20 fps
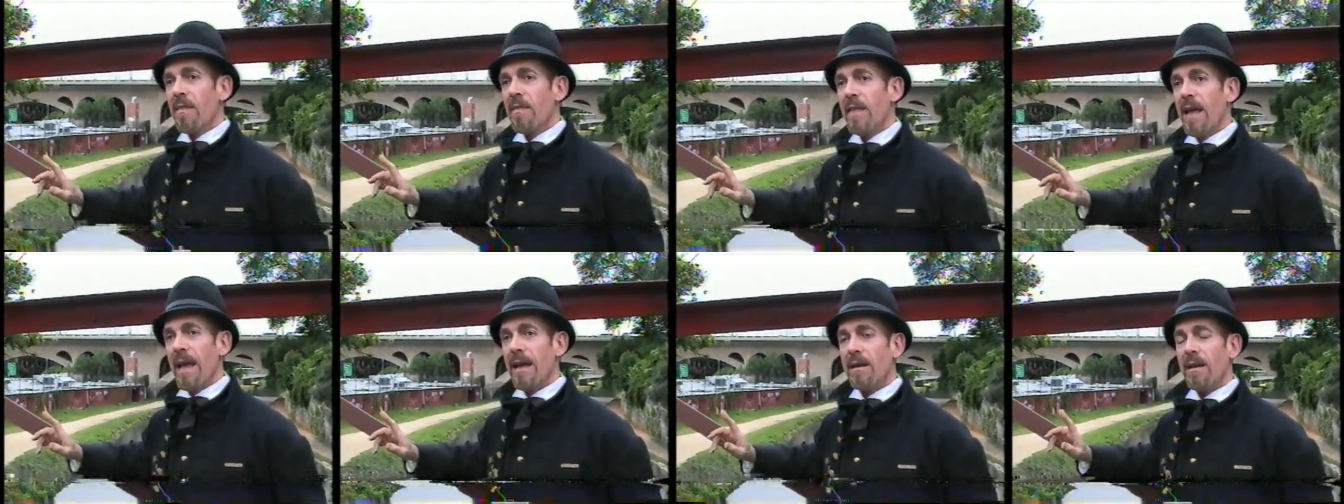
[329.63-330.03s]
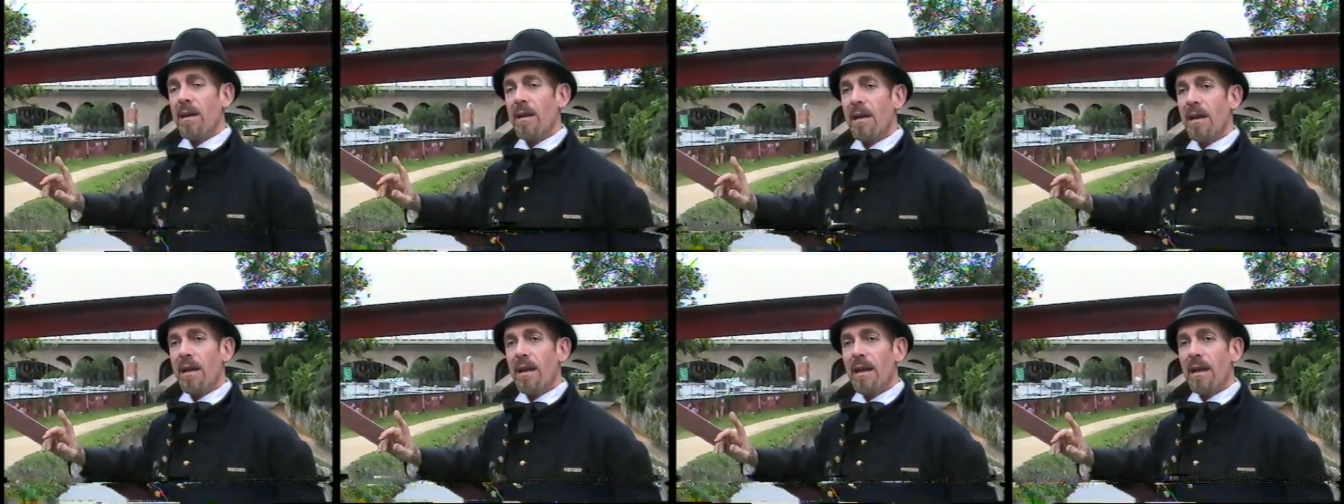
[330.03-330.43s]
that
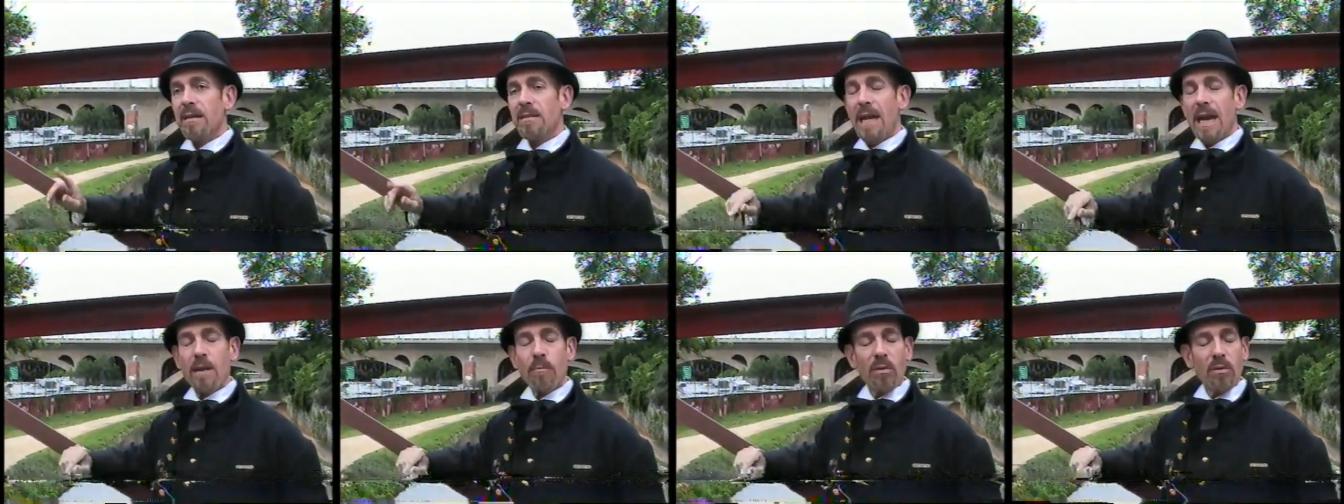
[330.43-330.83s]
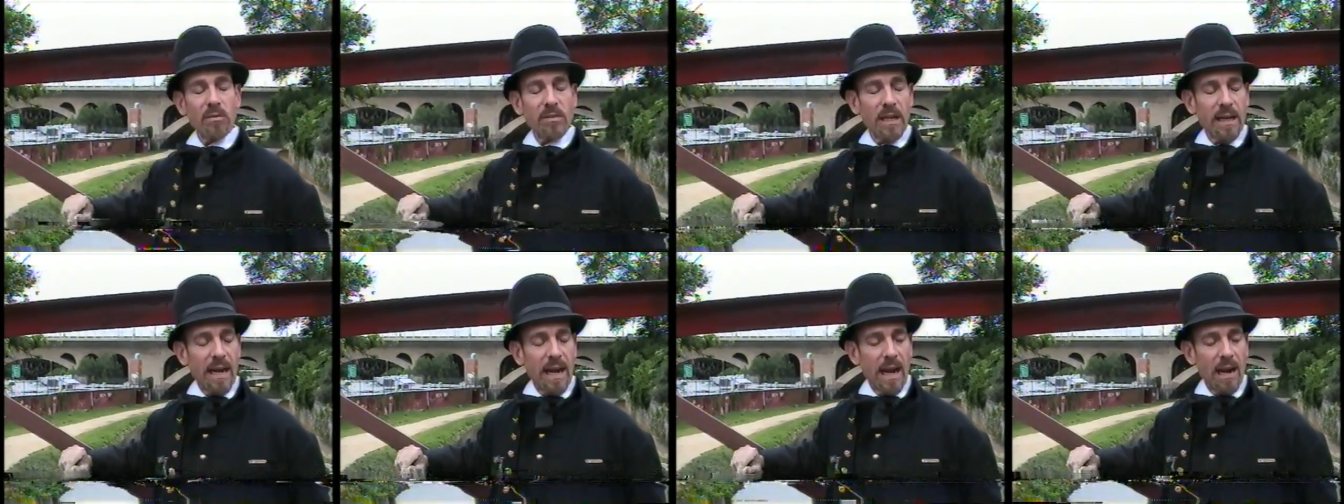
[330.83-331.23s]
is able
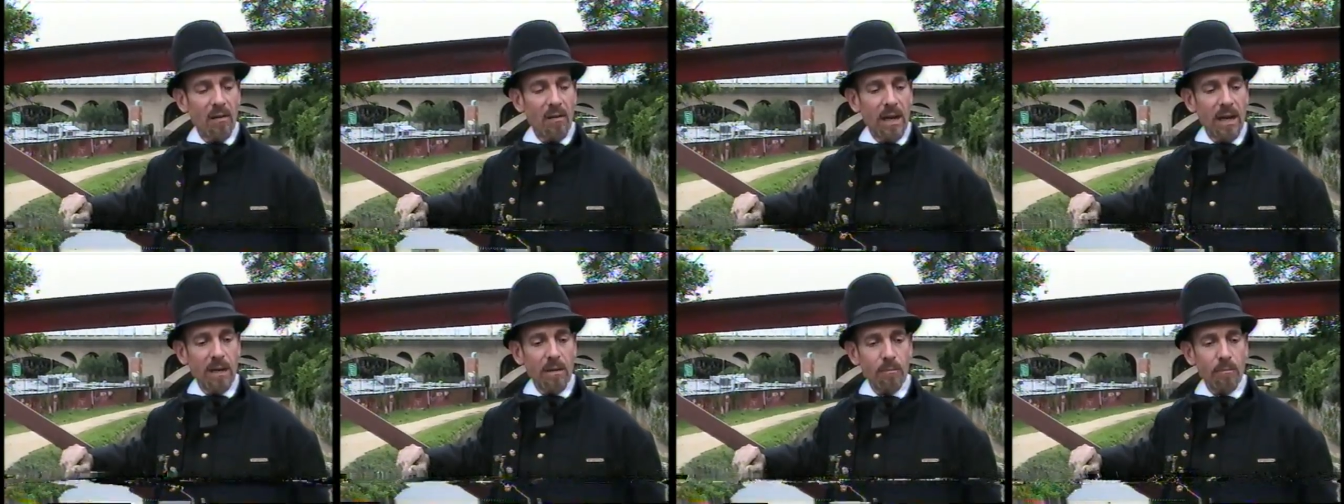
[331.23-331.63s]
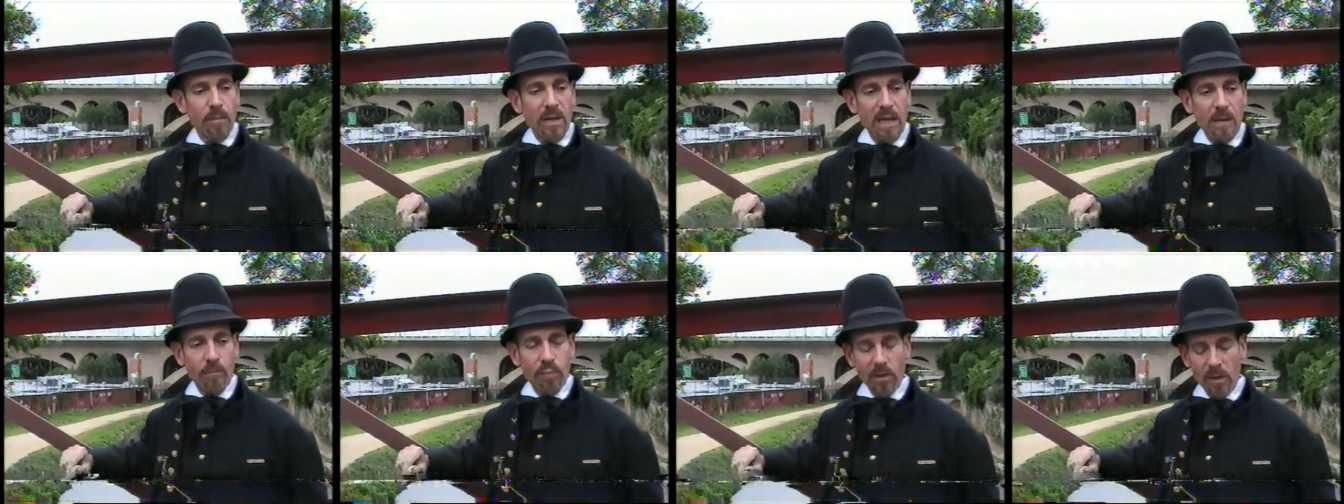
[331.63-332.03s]
to carry
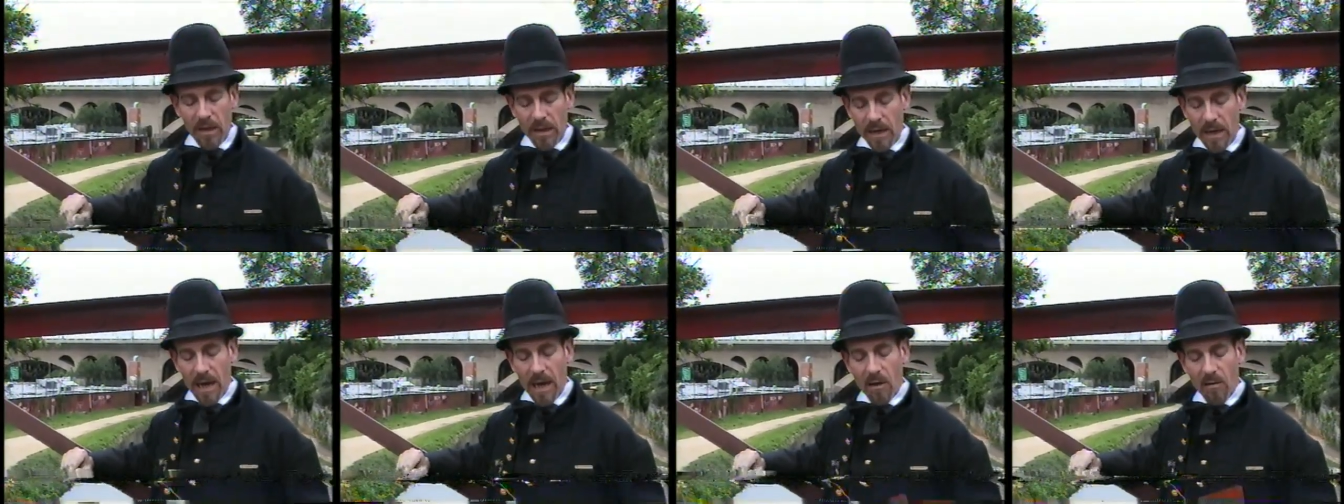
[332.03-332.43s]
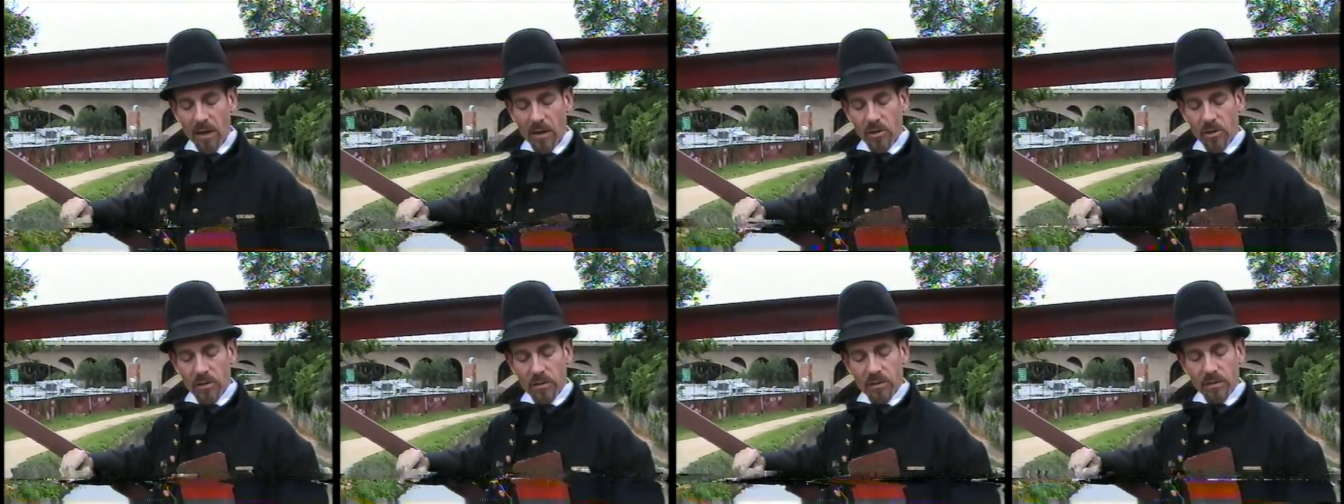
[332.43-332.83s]
people and
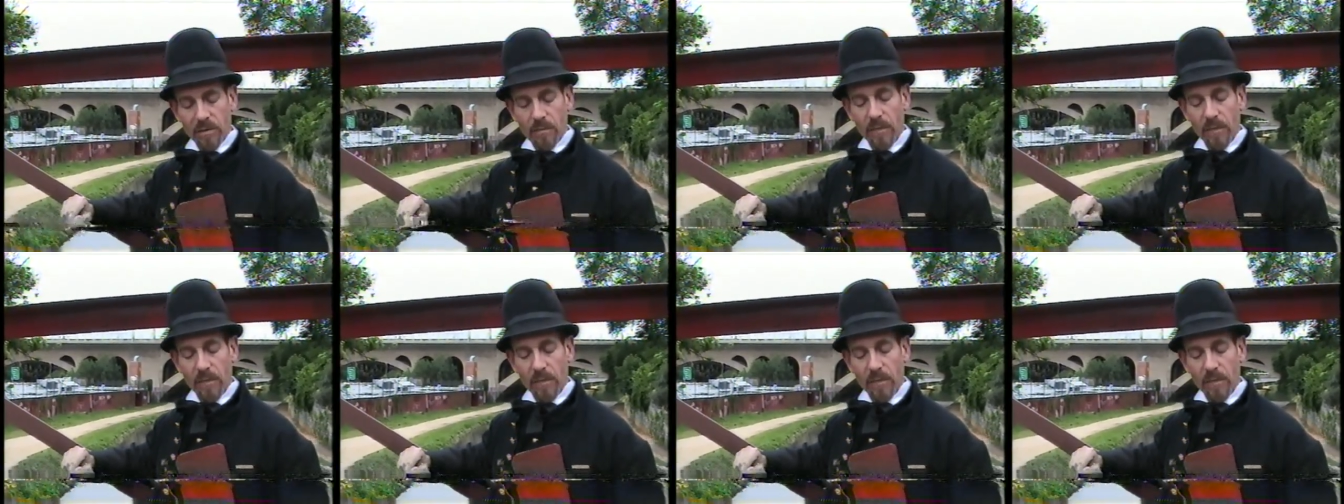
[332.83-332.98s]
carriages.